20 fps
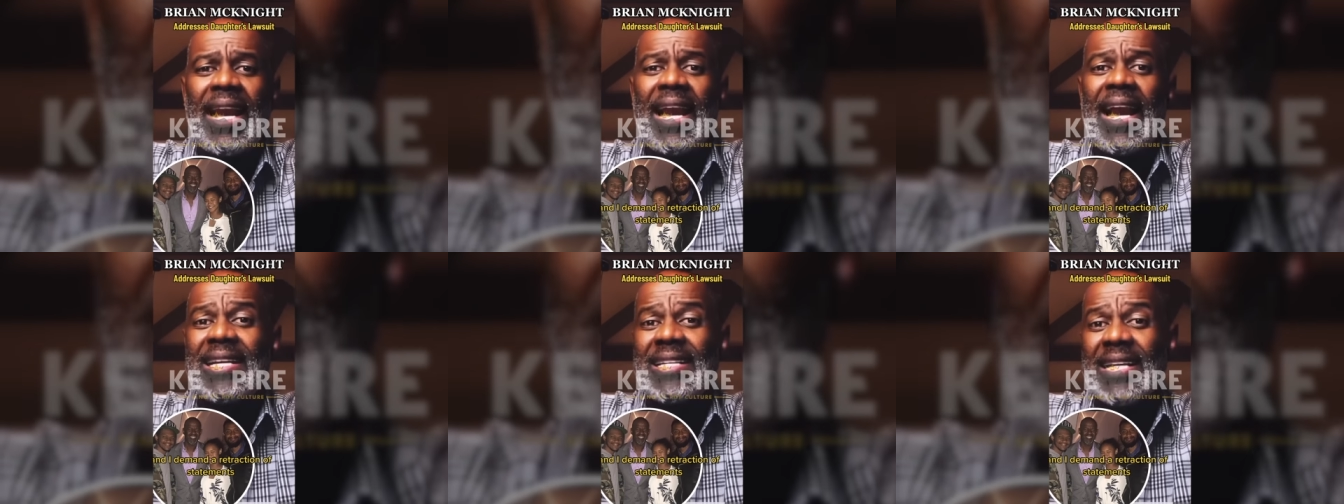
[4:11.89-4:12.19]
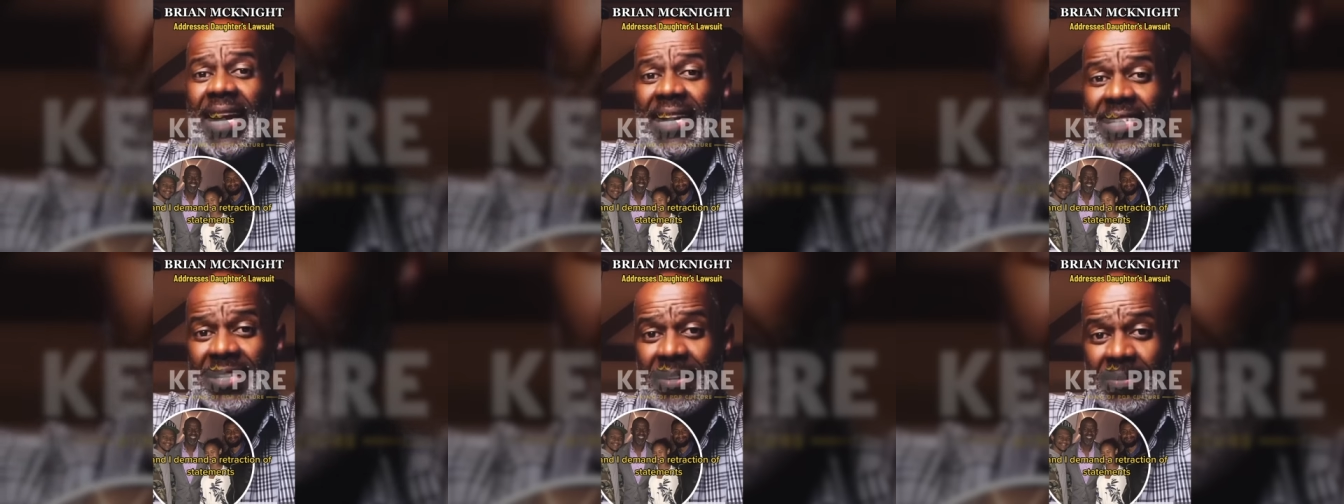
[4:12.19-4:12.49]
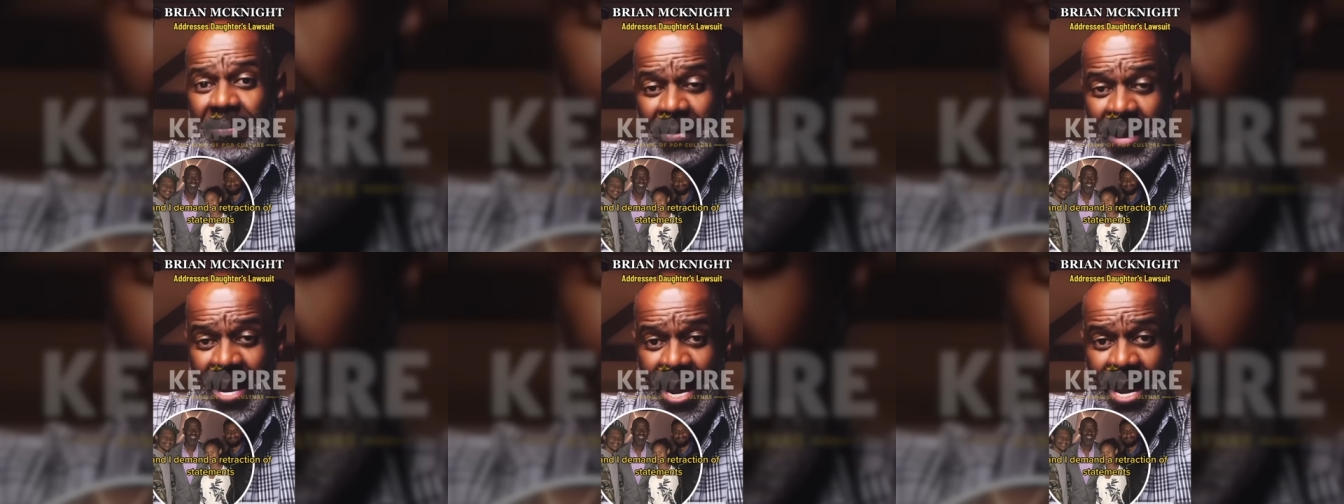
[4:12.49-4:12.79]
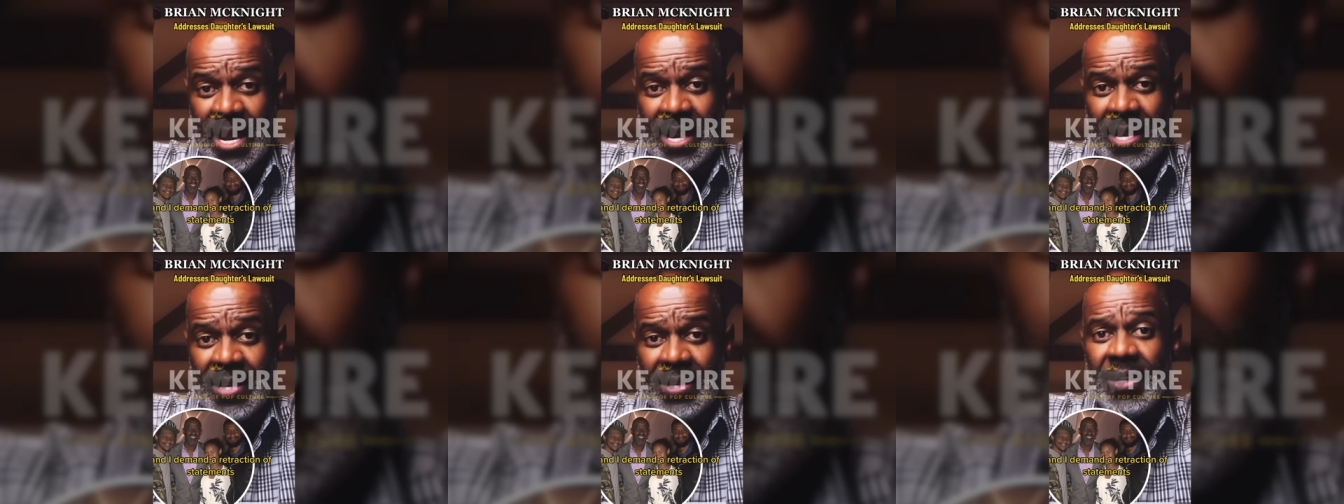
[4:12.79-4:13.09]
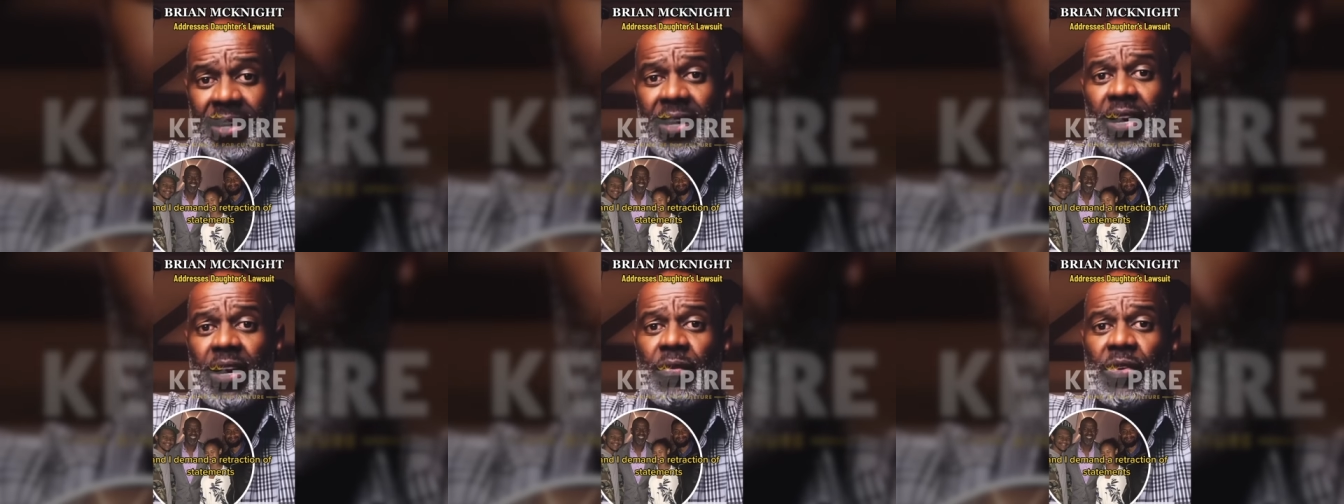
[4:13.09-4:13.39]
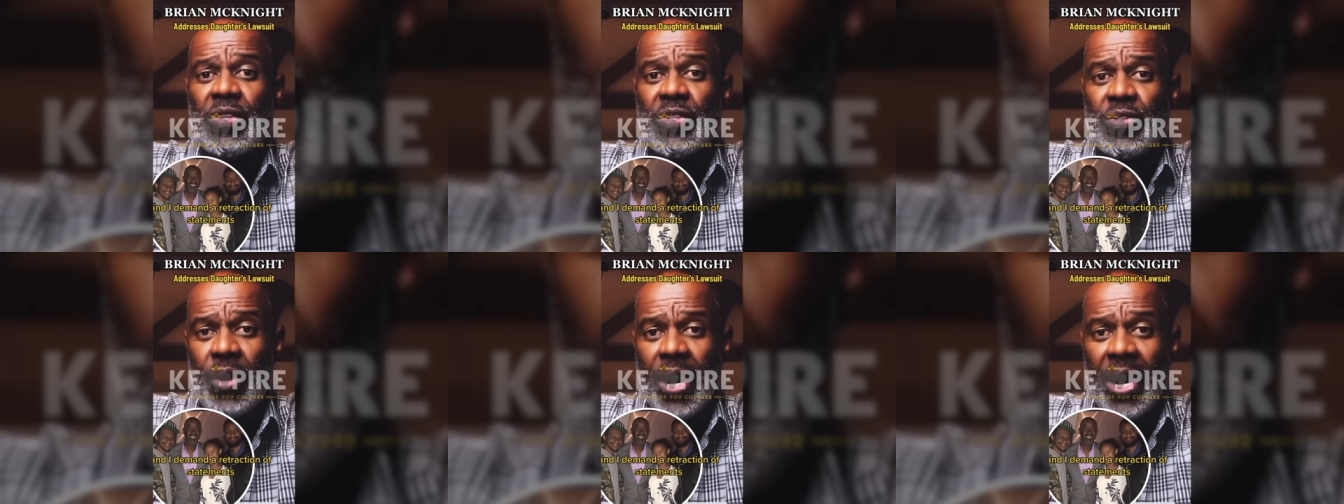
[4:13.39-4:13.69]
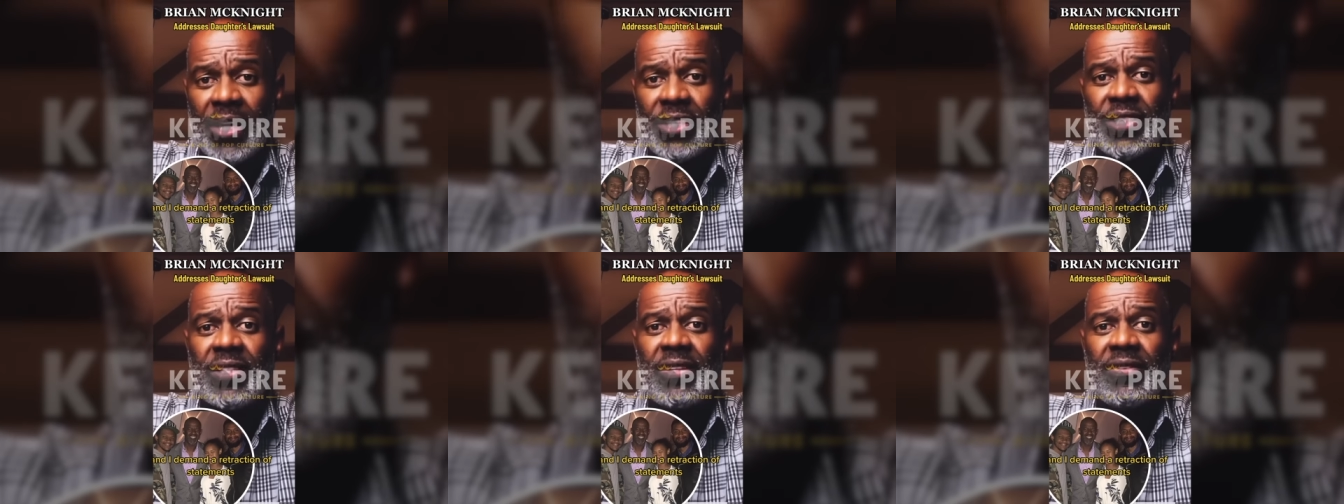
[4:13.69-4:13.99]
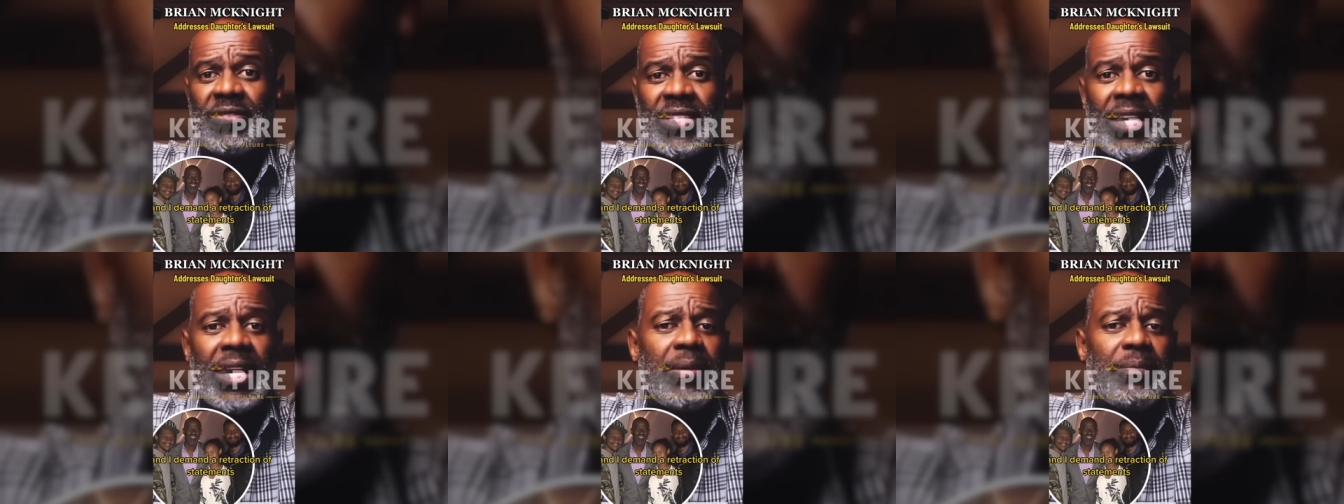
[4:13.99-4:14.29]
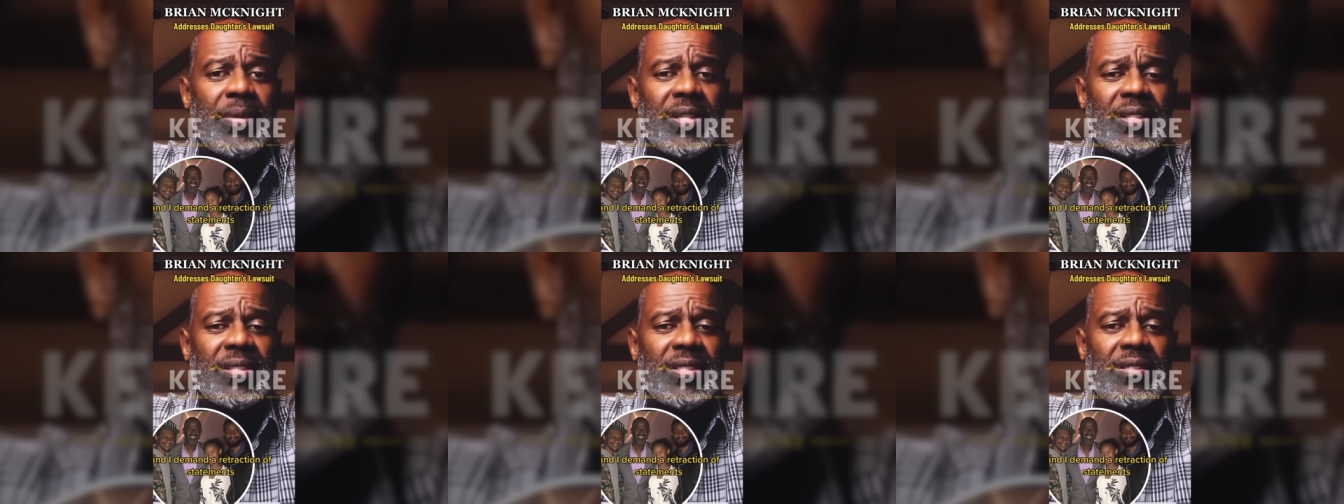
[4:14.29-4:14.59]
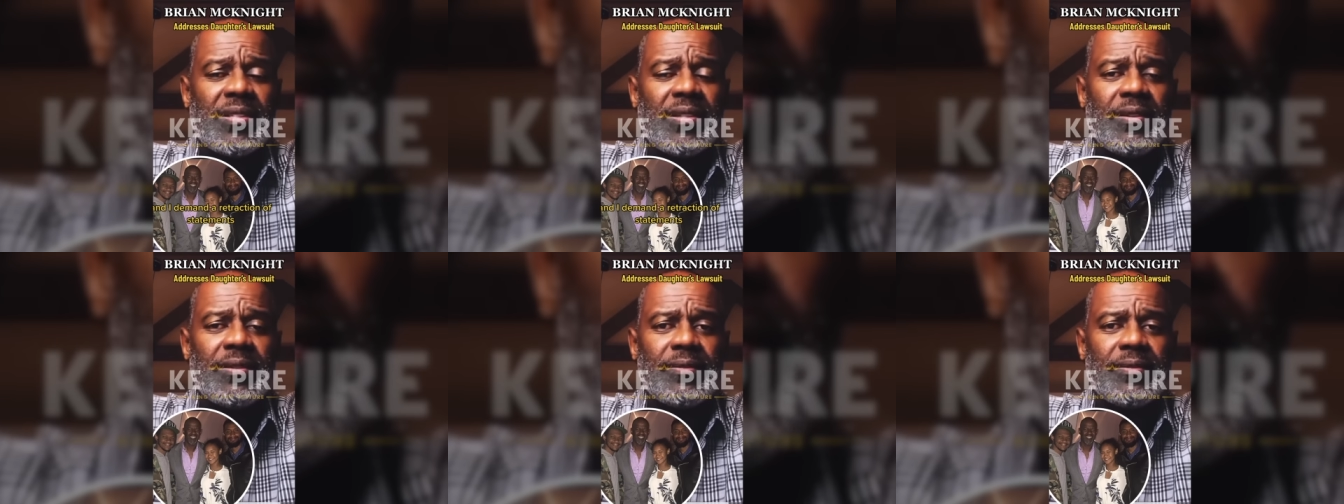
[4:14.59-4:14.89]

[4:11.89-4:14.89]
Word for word: and I demand a retraction of statements.